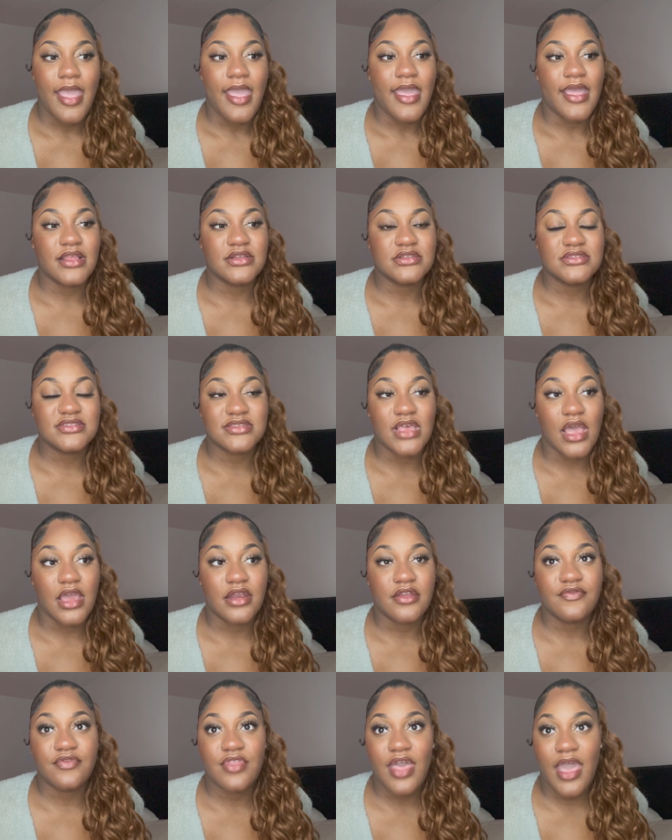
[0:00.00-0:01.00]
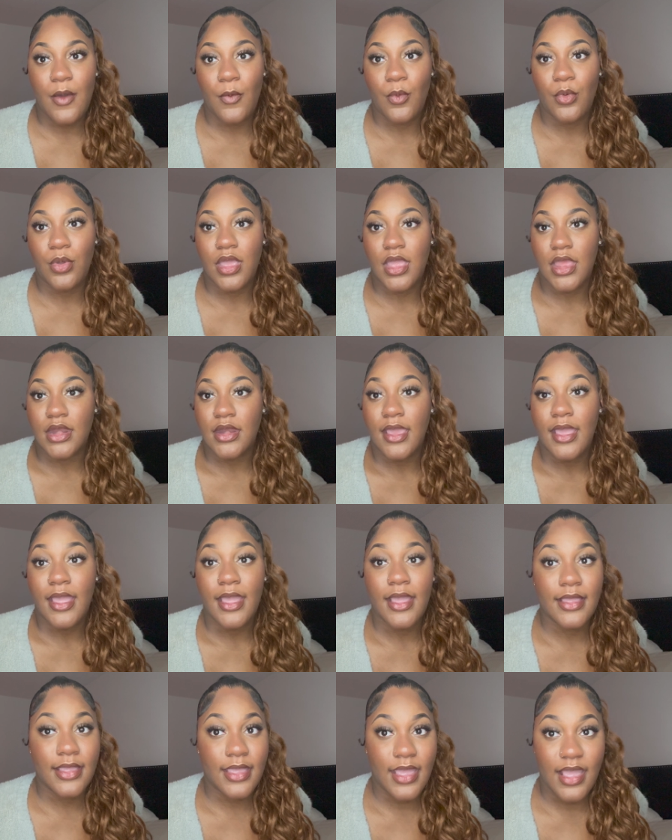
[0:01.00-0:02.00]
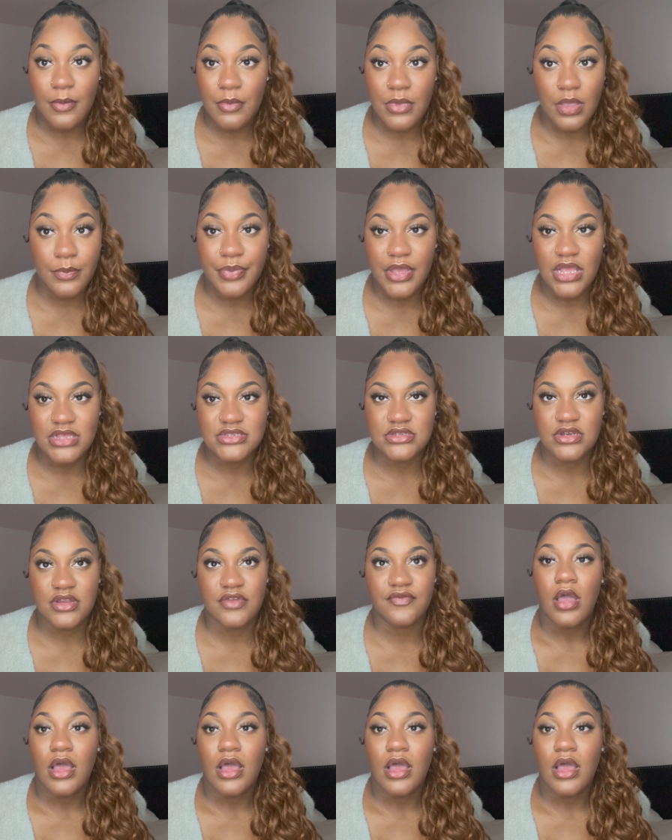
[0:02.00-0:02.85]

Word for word: inside of that one, came up positive.